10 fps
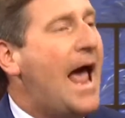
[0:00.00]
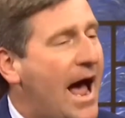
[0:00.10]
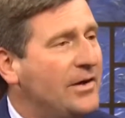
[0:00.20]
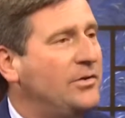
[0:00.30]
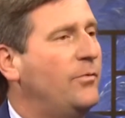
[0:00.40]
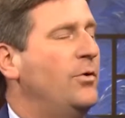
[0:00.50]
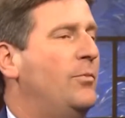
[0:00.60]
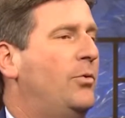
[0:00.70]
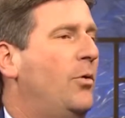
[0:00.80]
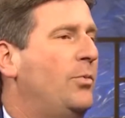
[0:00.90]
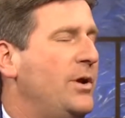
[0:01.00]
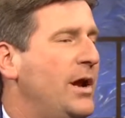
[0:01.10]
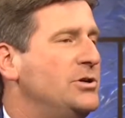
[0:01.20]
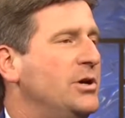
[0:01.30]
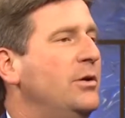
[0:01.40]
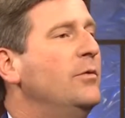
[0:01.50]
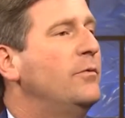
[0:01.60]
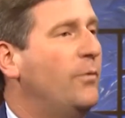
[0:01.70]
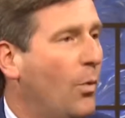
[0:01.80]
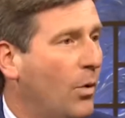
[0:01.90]
asked for an appropriation
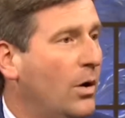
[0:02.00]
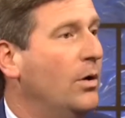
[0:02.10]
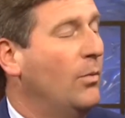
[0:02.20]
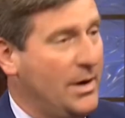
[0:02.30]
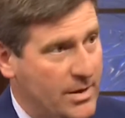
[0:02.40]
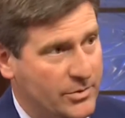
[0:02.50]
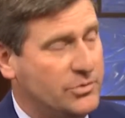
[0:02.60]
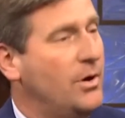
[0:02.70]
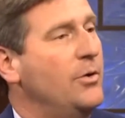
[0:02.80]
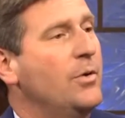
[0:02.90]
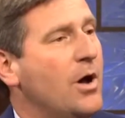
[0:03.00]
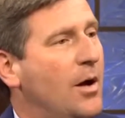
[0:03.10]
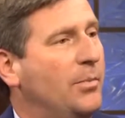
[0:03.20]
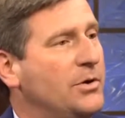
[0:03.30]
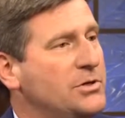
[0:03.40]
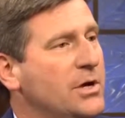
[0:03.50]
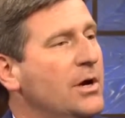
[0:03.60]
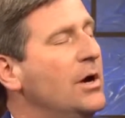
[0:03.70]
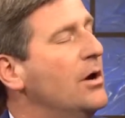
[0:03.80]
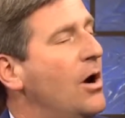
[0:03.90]
for what he was trying to accomplish.
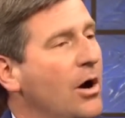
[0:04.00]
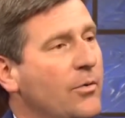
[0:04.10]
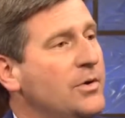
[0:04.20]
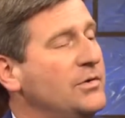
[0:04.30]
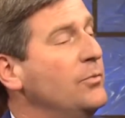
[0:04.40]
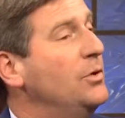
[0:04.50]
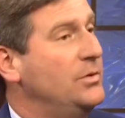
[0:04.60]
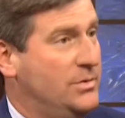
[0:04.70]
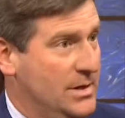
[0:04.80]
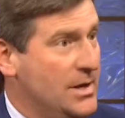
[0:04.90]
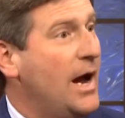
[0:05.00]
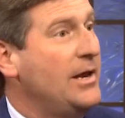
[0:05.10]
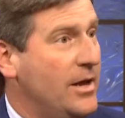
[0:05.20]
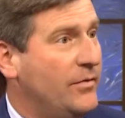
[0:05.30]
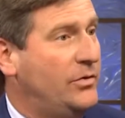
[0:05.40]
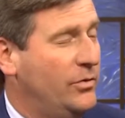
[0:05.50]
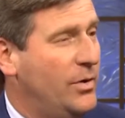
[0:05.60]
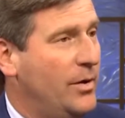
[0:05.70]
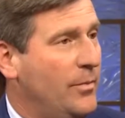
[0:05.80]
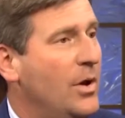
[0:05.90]
Congress did not give it to
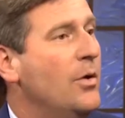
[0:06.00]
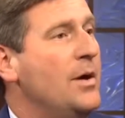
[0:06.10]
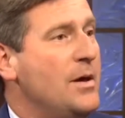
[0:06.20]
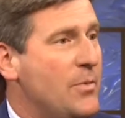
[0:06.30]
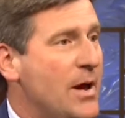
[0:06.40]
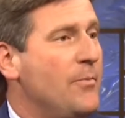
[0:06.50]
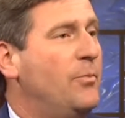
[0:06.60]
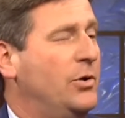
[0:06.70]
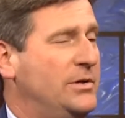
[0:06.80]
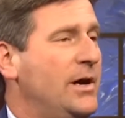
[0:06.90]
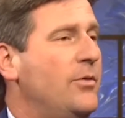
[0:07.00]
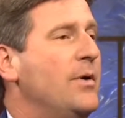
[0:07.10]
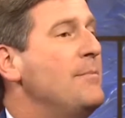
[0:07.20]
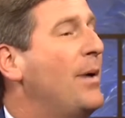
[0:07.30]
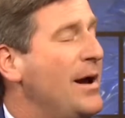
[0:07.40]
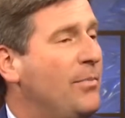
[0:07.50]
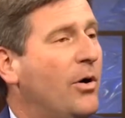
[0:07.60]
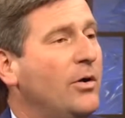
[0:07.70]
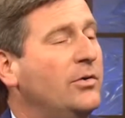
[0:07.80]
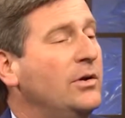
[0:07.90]
him. We put together a
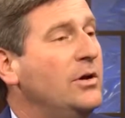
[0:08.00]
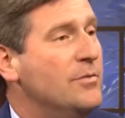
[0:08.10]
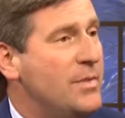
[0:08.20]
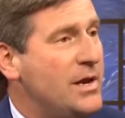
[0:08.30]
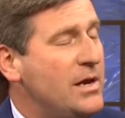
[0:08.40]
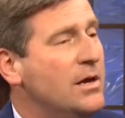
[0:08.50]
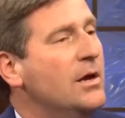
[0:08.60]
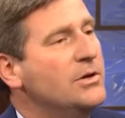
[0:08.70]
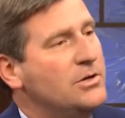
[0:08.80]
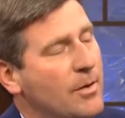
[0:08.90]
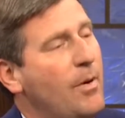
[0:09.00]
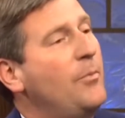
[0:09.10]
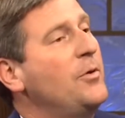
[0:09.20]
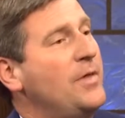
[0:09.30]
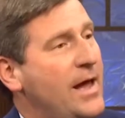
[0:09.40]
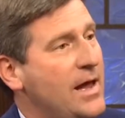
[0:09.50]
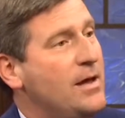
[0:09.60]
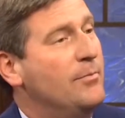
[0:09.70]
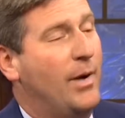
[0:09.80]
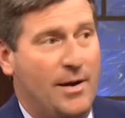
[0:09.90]
bipartisan committee to come up with
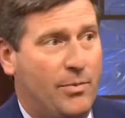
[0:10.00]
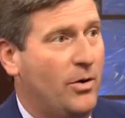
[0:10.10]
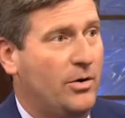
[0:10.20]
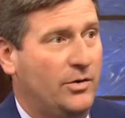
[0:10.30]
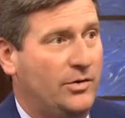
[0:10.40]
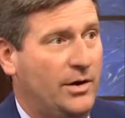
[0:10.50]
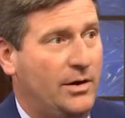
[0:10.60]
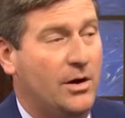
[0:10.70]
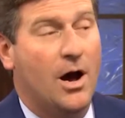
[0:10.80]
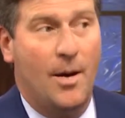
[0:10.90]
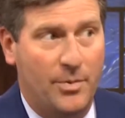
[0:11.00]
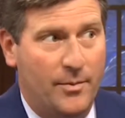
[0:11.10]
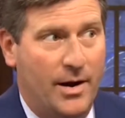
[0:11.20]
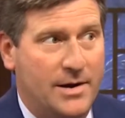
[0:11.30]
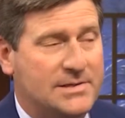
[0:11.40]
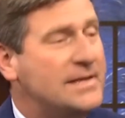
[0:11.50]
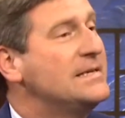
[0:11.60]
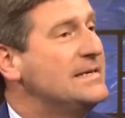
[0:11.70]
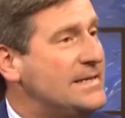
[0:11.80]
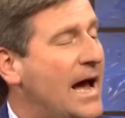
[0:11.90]
a bipartisan compromise. That's
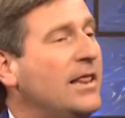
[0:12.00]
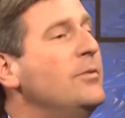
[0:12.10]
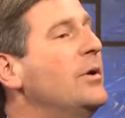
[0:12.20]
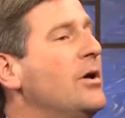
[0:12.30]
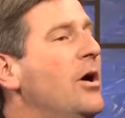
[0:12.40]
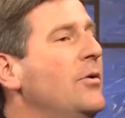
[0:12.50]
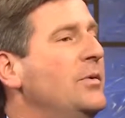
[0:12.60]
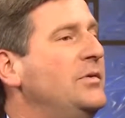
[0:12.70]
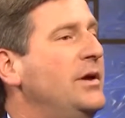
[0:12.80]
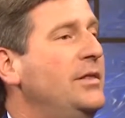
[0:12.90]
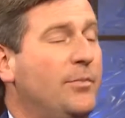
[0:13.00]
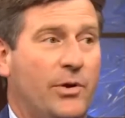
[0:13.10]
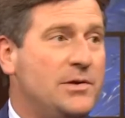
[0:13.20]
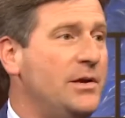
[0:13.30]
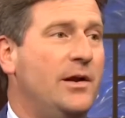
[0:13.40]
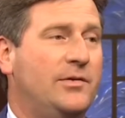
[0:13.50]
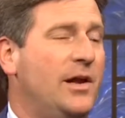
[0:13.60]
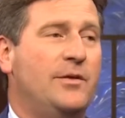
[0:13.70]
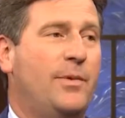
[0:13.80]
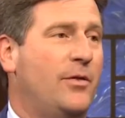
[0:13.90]
exactly what Congress did. The President of the United
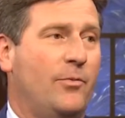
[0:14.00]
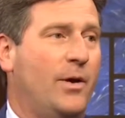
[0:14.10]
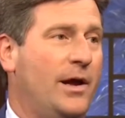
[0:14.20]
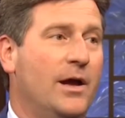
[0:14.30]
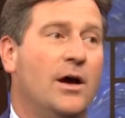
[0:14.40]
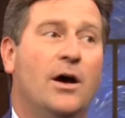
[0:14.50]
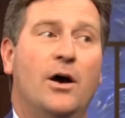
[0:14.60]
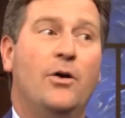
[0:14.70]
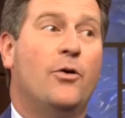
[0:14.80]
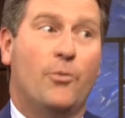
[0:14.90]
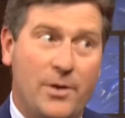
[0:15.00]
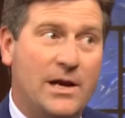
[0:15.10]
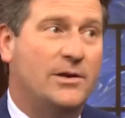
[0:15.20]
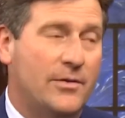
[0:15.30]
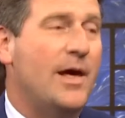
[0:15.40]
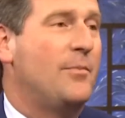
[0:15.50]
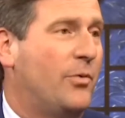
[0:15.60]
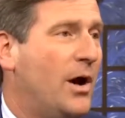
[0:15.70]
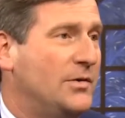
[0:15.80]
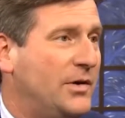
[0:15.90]
States, by the way, agreed to that
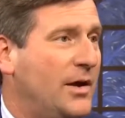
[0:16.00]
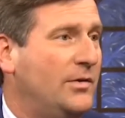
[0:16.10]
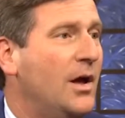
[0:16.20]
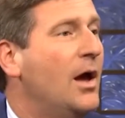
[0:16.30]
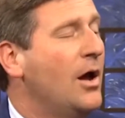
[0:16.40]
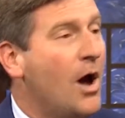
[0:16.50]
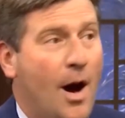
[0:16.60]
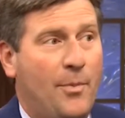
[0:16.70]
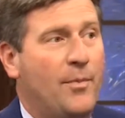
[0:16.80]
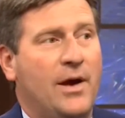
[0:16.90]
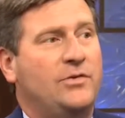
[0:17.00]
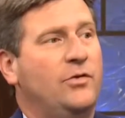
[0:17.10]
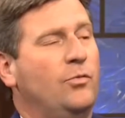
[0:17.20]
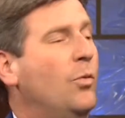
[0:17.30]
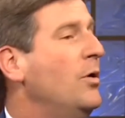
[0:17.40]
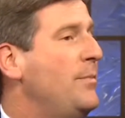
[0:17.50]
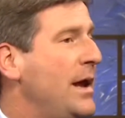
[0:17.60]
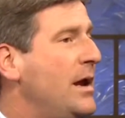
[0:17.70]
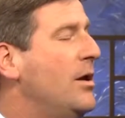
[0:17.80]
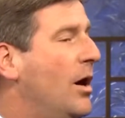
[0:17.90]
process. Compromises were
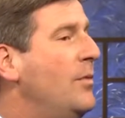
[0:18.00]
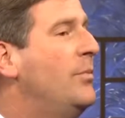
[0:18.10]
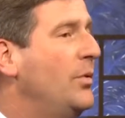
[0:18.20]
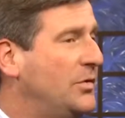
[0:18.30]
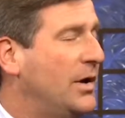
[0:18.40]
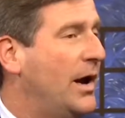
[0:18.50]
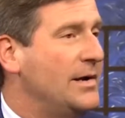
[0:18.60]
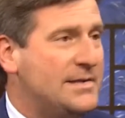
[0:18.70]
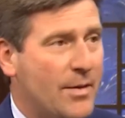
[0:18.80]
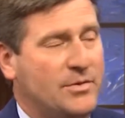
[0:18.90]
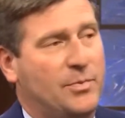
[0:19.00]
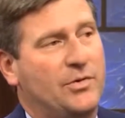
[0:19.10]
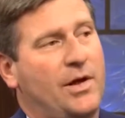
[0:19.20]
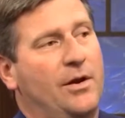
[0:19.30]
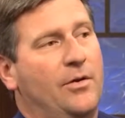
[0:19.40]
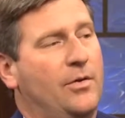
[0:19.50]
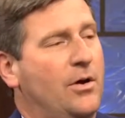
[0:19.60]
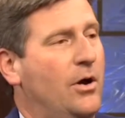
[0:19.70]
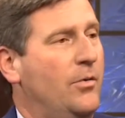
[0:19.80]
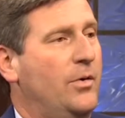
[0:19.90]
made on both sides. That was presented to the
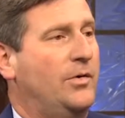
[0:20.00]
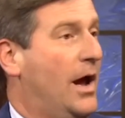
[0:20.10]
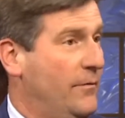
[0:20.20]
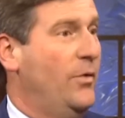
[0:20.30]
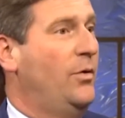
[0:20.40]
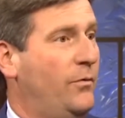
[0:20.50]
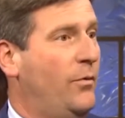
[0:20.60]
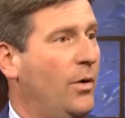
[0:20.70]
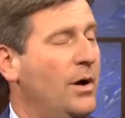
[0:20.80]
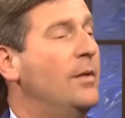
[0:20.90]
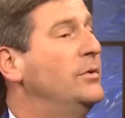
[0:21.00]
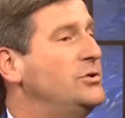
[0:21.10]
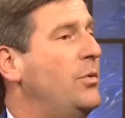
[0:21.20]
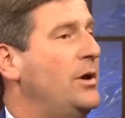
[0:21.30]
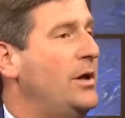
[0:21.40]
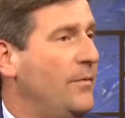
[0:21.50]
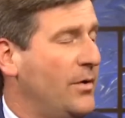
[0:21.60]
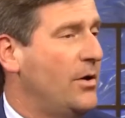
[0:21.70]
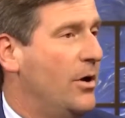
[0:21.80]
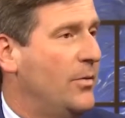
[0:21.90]
Congress. I voted for it. A majority of
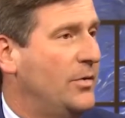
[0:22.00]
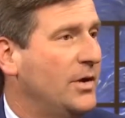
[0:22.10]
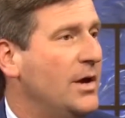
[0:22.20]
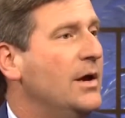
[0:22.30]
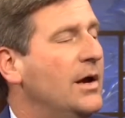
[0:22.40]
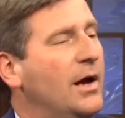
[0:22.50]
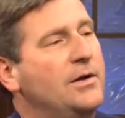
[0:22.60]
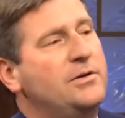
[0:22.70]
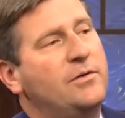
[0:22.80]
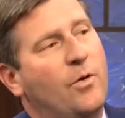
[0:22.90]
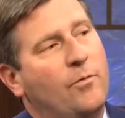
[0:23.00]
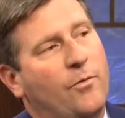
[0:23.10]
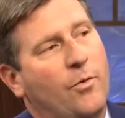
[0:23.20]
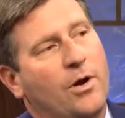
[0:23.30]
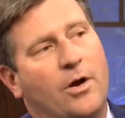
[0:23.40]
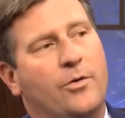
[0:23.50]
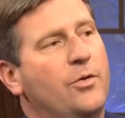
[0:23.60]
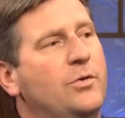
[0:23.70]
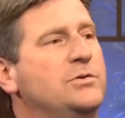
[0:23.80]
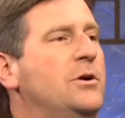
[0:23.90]
the Congress did vote for it. Under
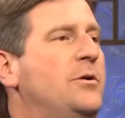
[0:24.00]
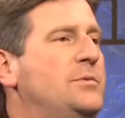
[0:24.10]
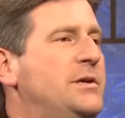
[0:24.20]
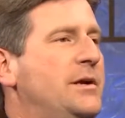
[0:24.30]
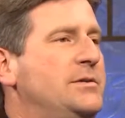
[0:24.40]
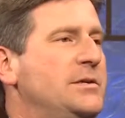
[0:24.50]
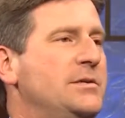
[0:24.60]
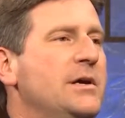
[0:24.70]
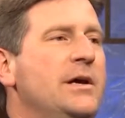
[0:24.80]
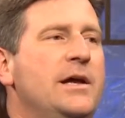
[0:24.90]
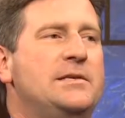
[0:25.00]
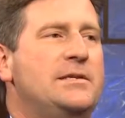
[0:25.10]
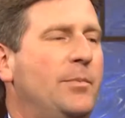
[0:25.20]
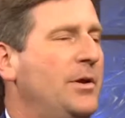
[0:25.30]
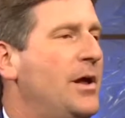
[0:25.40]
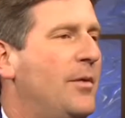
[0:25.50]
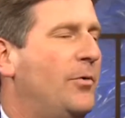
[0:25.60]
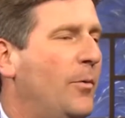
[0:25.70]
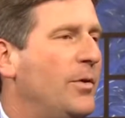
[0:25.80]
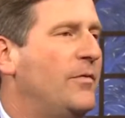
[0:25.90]
those circumstances, it's simply not
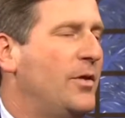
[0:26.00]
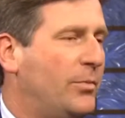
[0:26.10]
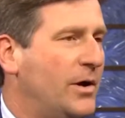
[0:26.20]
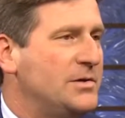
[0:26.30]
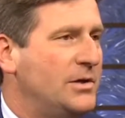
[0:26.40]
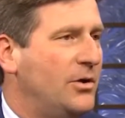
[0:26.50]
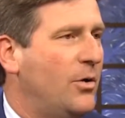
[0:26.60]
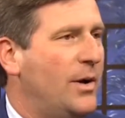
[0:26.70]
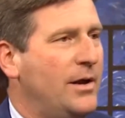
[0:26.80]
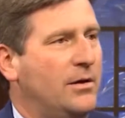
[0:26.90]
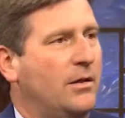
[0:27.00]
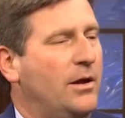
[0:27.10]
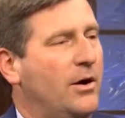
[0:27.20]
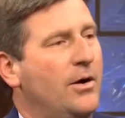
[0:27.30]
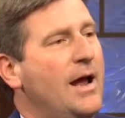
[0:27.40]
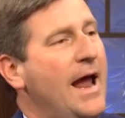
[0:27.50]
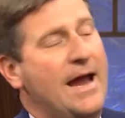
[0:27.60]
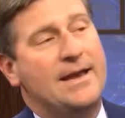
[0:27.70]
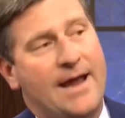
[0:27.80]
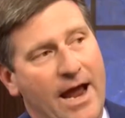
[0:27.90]
appropriate for the President to go ahead and declare
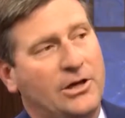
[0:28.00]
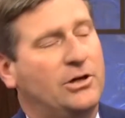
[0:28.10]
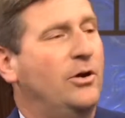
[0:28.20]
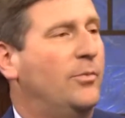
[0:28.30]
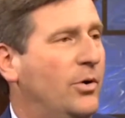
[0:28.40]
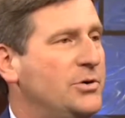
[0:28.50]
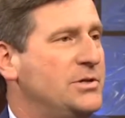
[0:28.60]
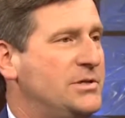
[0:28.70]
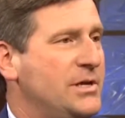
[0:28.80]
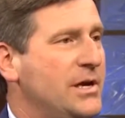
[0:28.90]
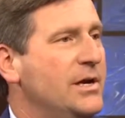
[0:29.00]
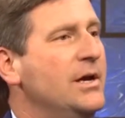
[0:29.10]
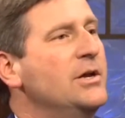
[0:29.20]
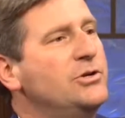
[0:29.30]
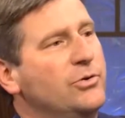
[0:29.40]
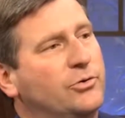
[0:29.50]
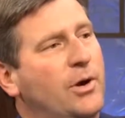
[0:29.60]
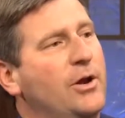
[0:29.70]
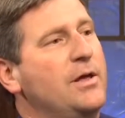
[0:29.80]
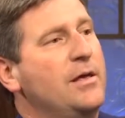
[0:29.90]
a national emergency to
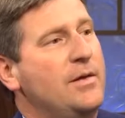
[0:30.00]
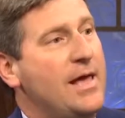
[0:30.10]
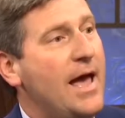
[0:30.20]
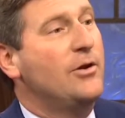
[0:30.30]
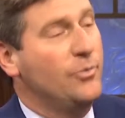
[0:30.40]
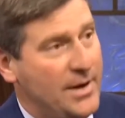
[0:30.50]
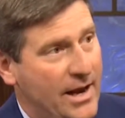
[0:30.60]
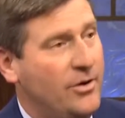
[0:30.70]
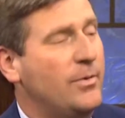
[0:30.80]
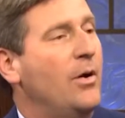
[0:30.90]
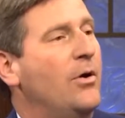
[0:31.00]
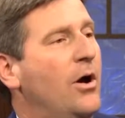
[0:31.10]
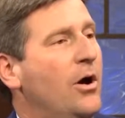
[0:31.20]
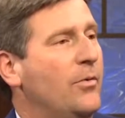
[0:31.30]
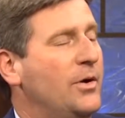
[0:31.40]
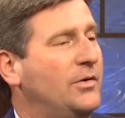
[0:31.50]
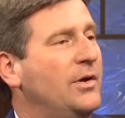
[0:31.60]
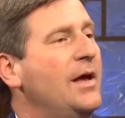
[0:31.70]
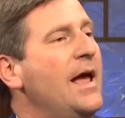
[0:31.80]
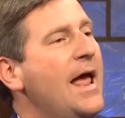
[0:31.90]
try to do an end around
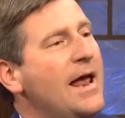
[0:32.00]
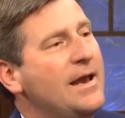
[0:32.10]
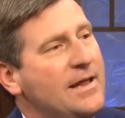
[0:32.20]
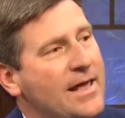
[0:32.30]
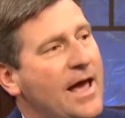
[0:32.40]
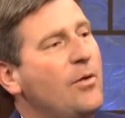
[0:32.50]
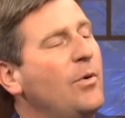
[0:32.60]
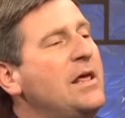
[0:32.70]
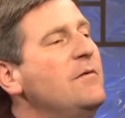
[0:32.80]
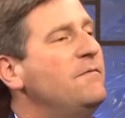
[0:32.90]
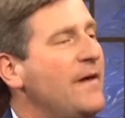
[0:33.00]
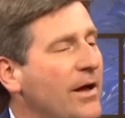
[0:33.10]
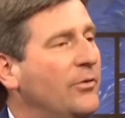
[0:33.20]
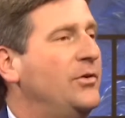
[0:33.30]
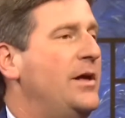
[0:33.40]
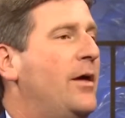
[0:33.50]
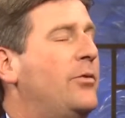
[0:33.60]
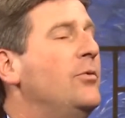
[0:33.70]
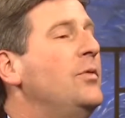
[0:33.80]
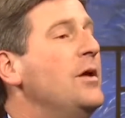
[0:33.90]
Congress and get what he failed to
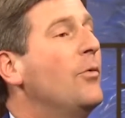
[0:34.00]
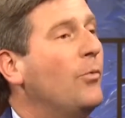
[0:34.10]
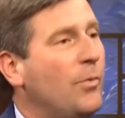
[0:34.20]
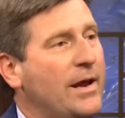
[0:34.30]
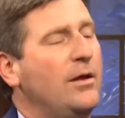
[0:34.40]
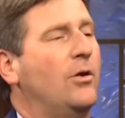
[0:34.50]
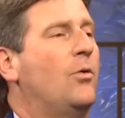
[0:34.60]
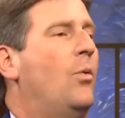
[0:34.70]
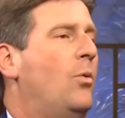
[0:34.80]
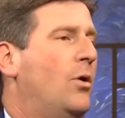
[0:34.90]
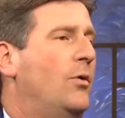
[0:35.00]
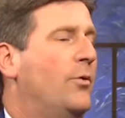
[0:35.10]
get through the regular order,